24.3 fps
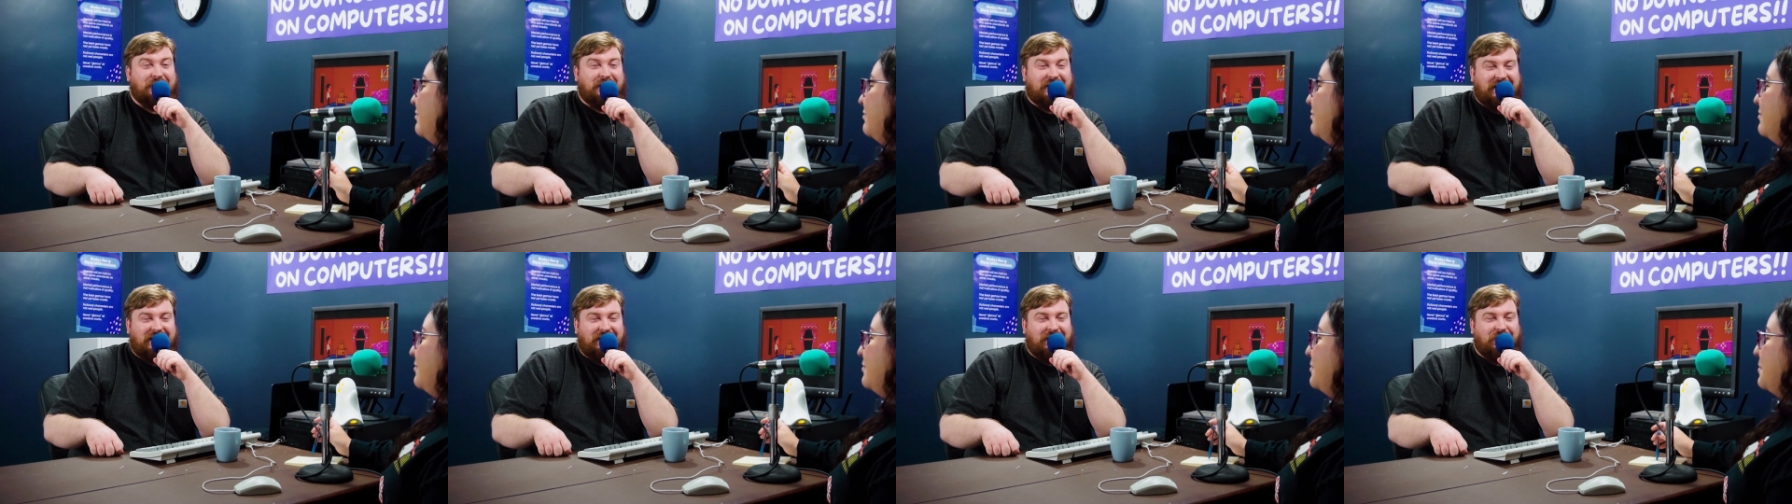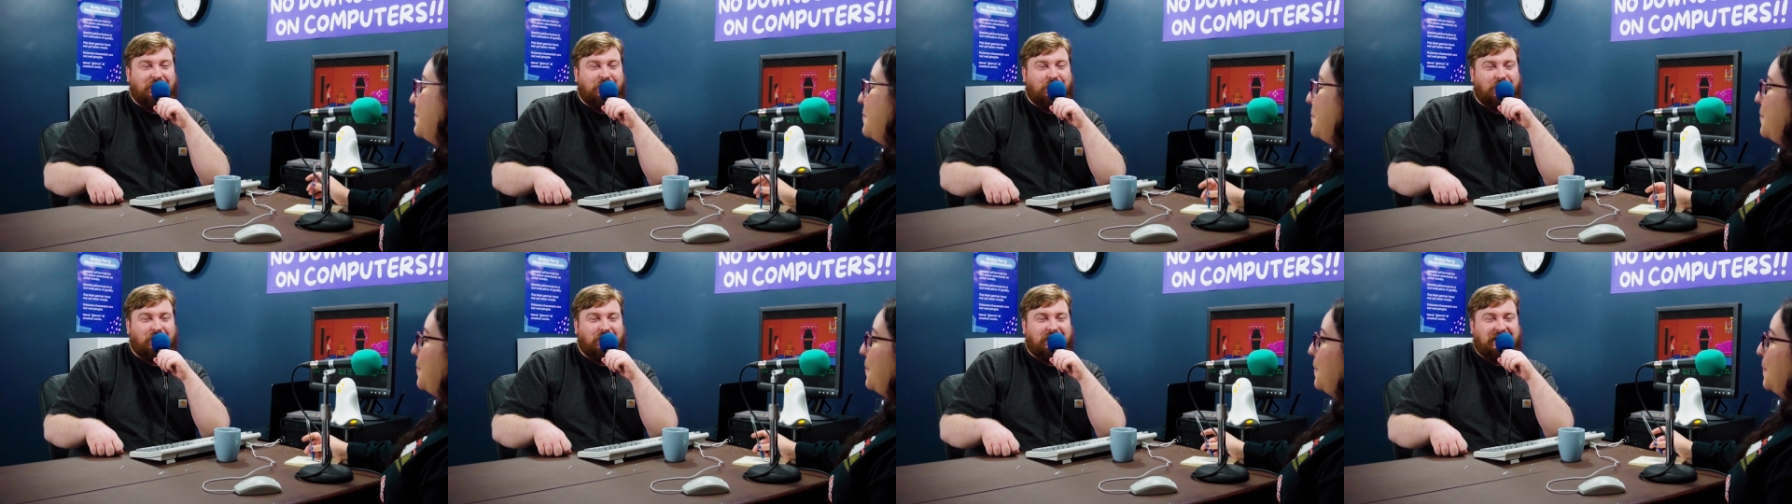be like a
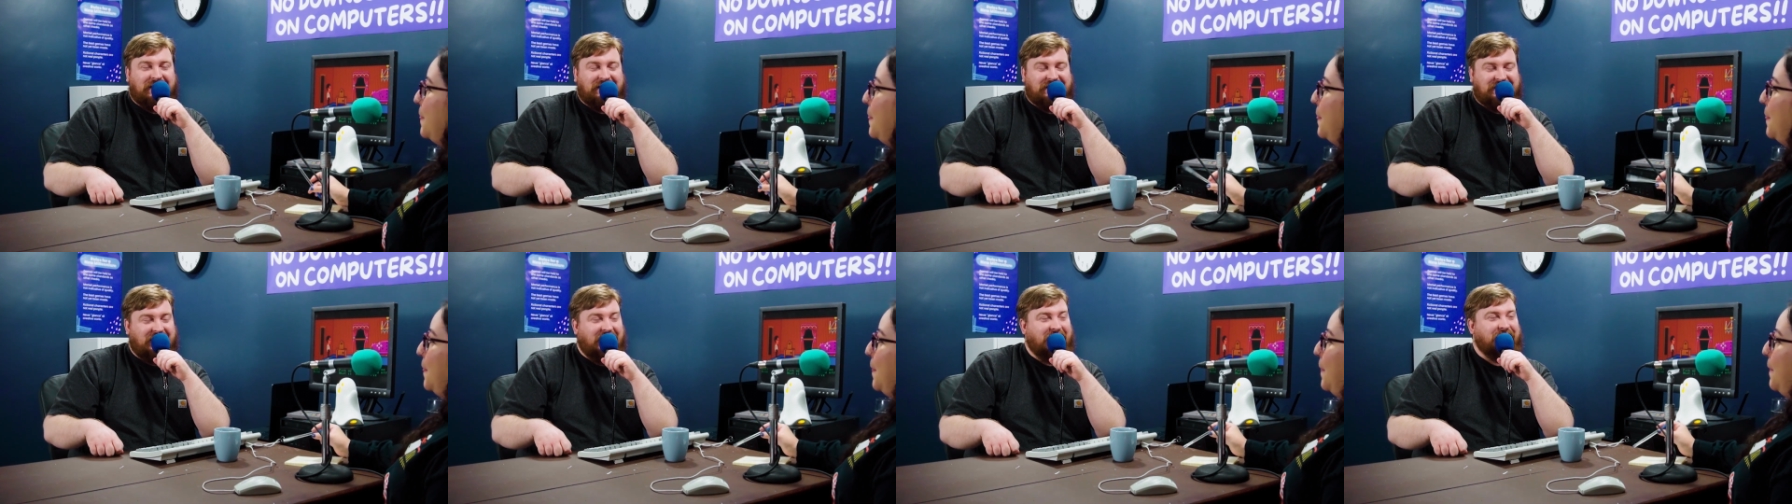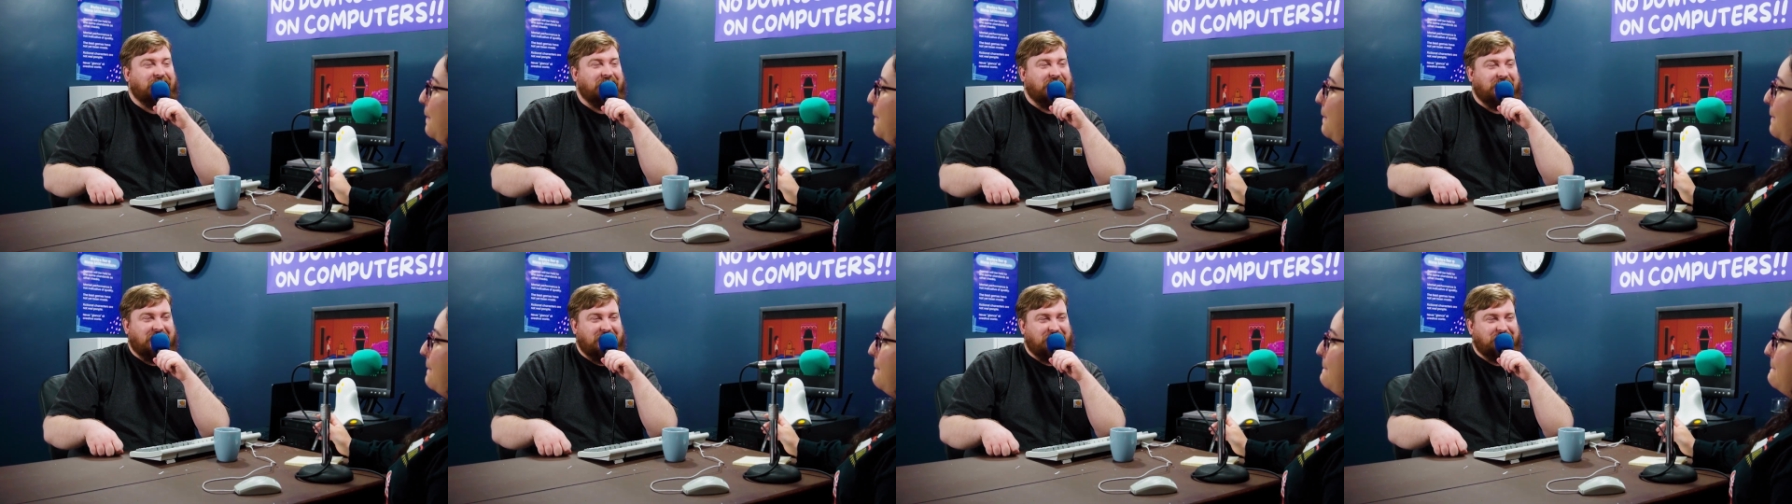cool like
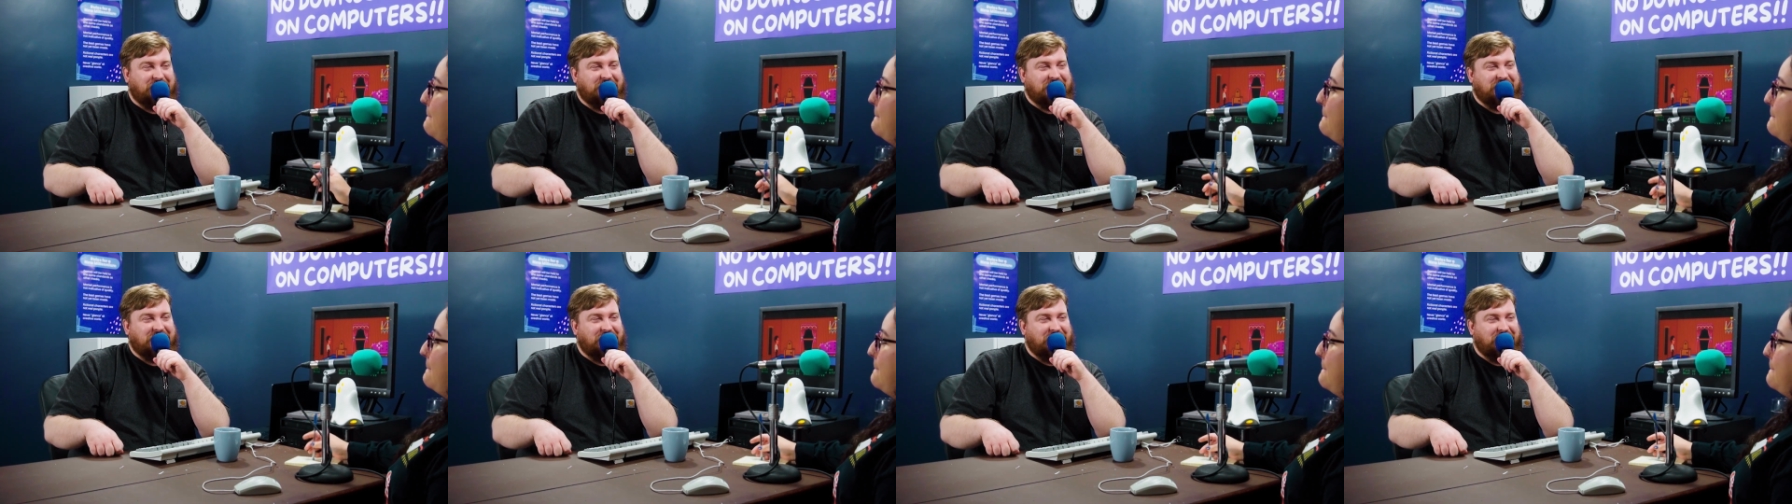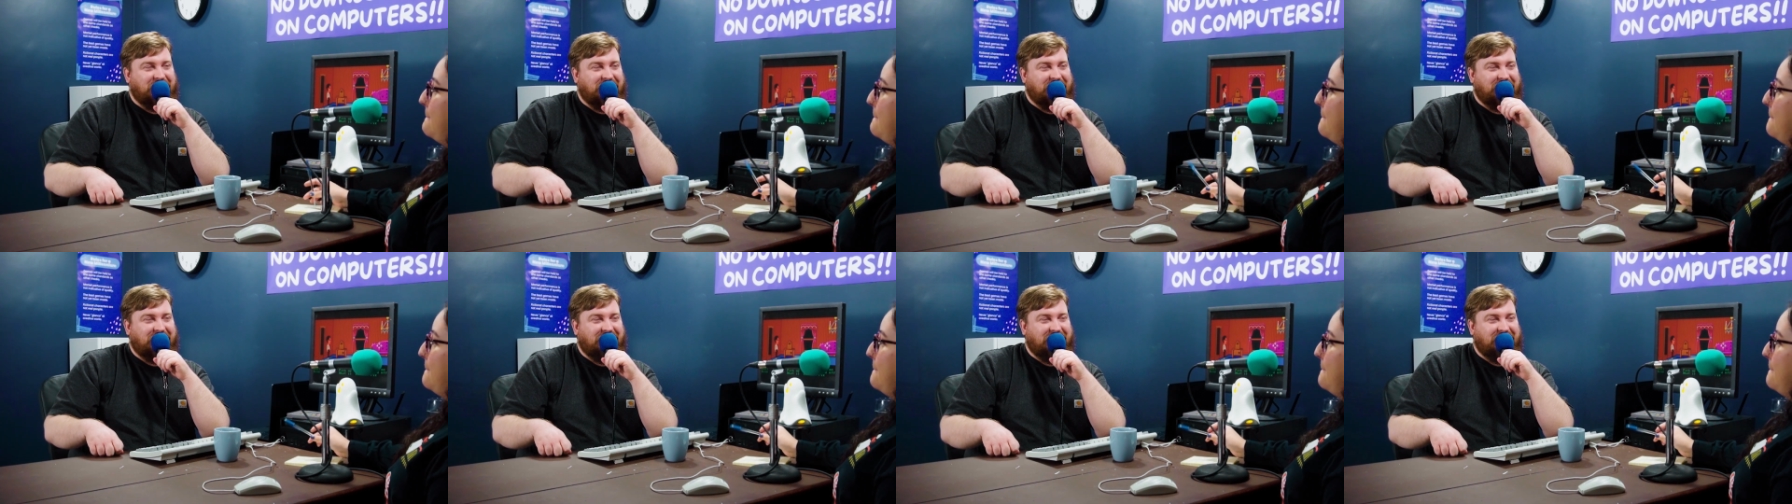Seinfeld episode.